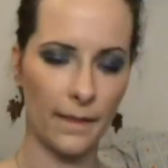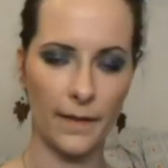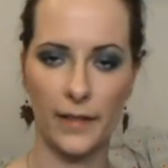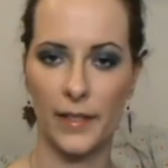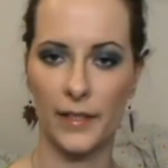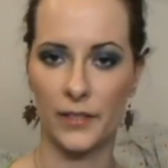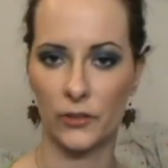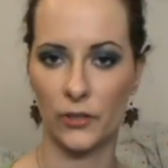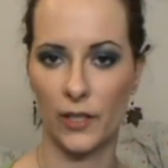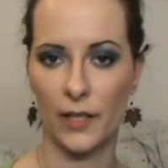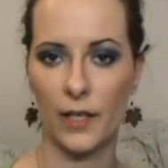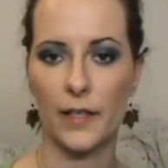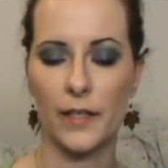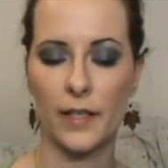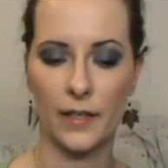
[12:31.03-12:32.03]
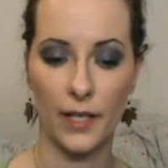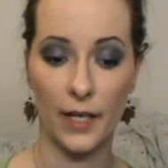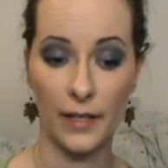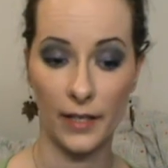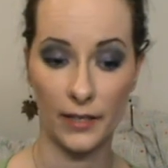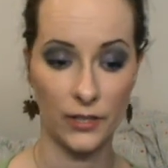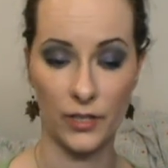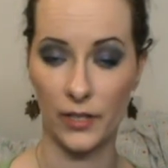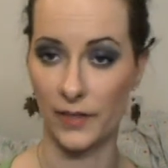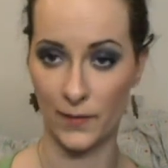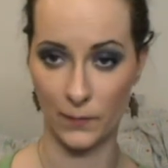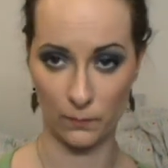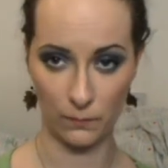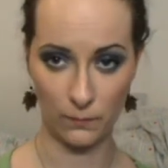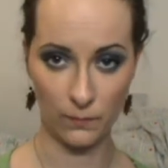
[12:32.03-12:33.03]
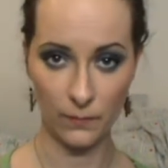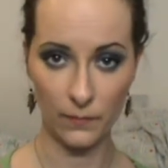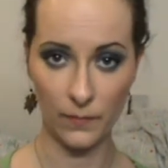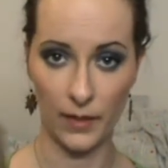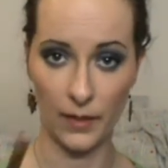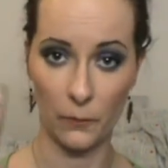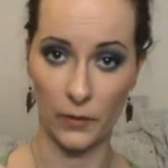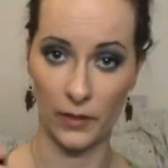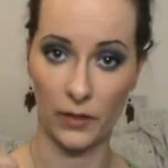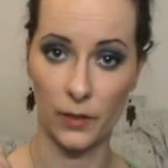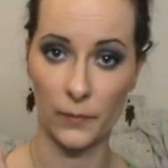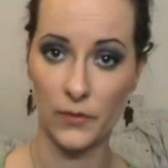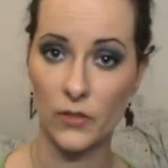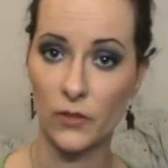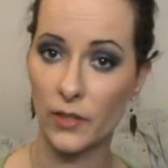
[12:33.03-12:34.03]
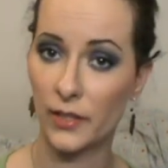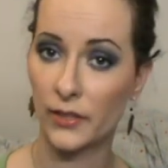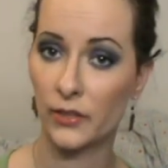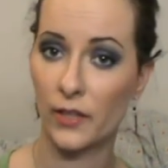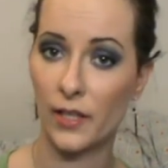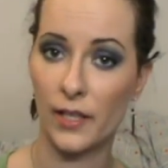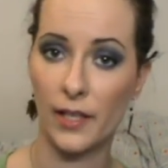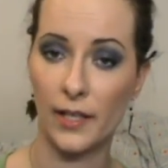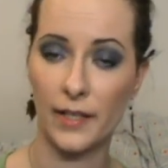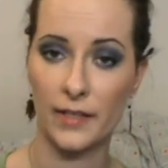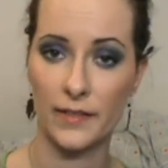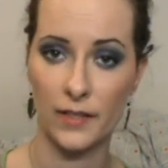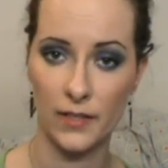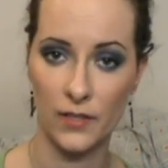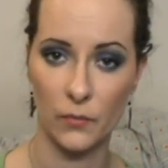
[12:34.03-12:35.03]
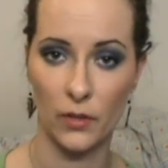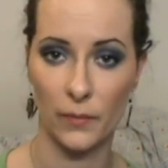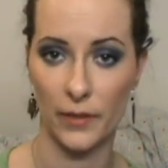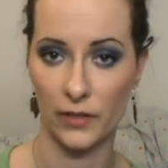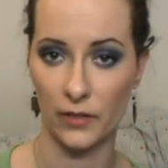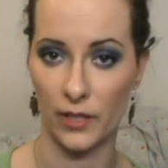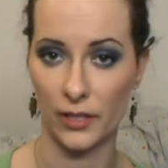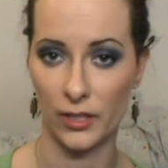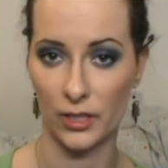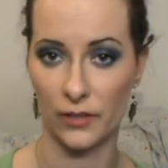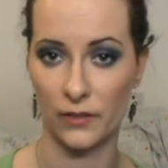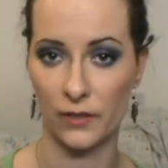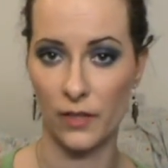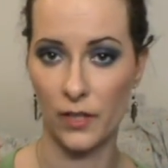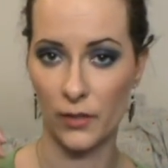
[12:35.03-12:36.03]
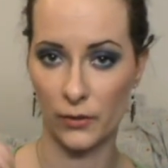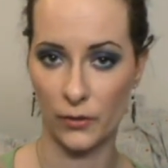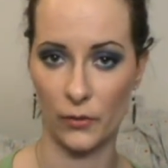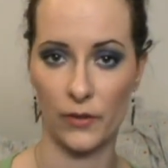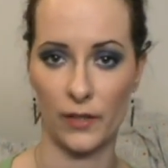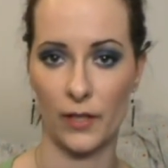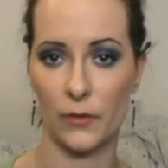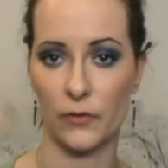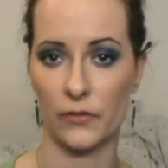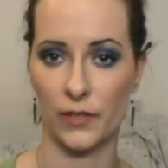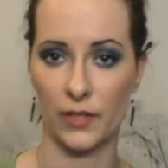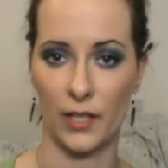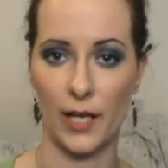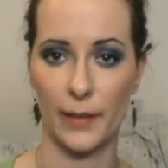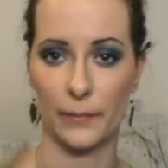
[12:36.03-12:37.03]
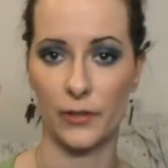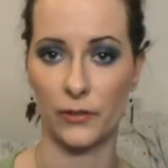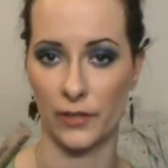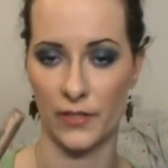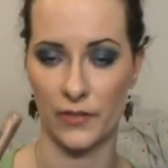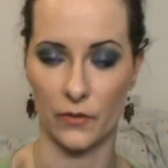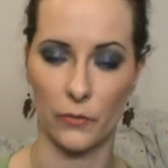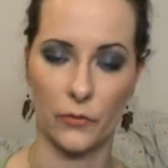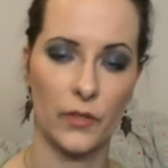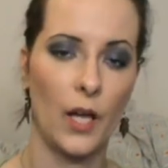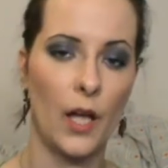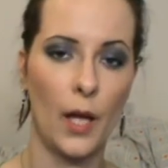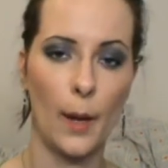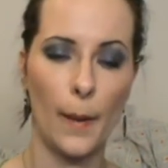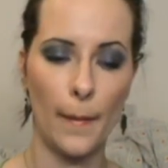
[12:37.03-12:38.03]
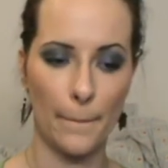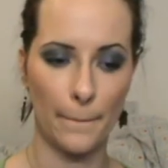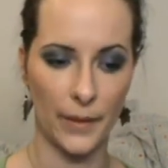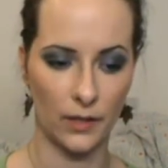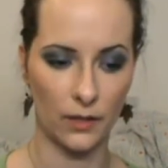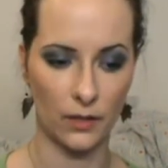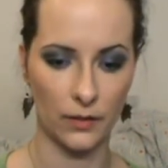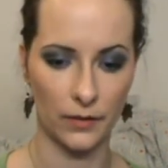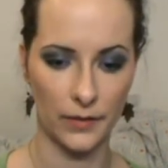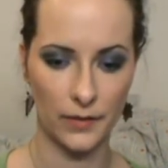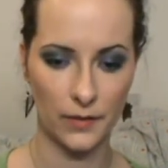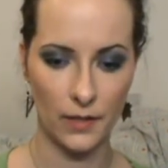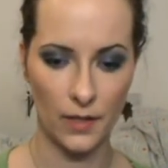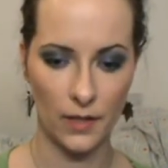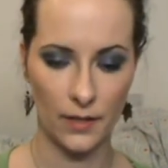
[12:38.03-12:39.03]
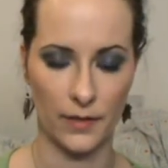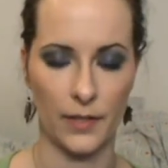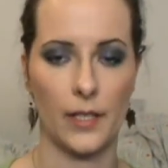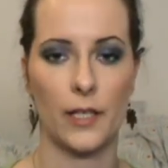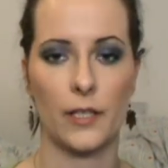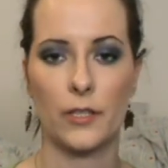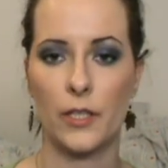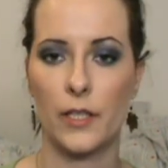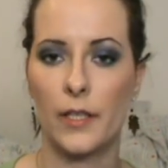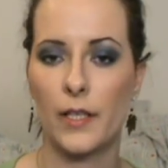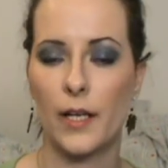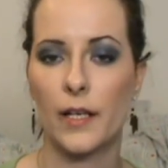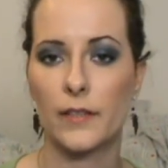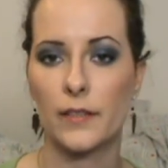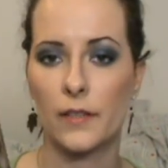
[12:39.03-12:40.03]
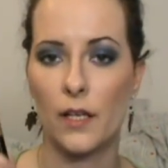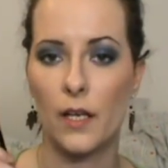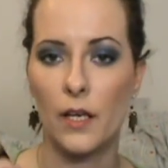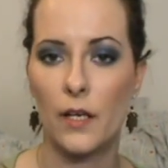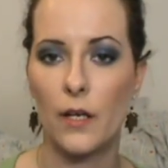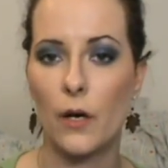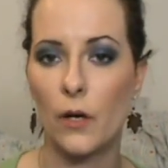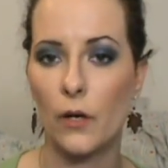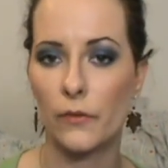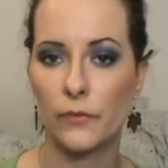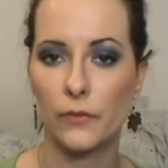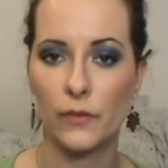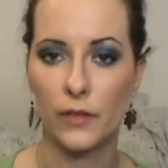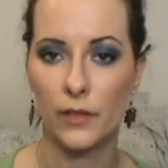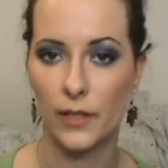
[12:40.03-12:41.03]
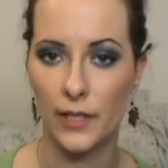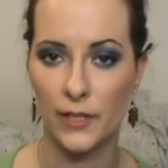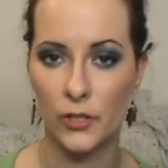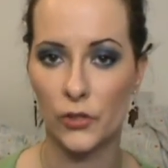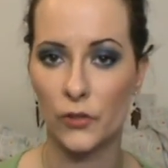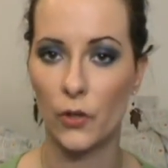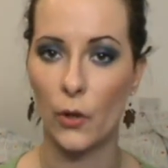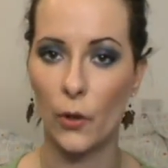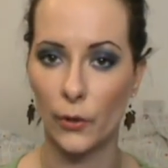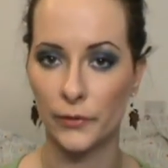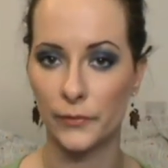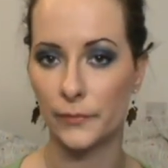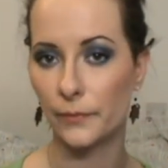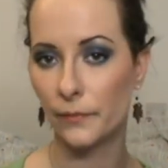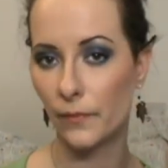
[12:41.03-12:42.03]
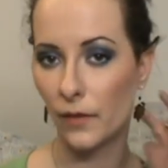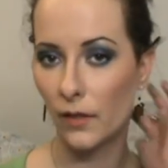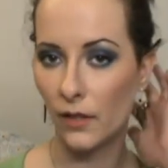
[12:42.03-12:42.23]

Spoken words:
glitter eyeliner, and I actually, when it comes to glitter eyeliners, I swear by Collection 2000 Glam Crystals, because they actually get a lot of glitter on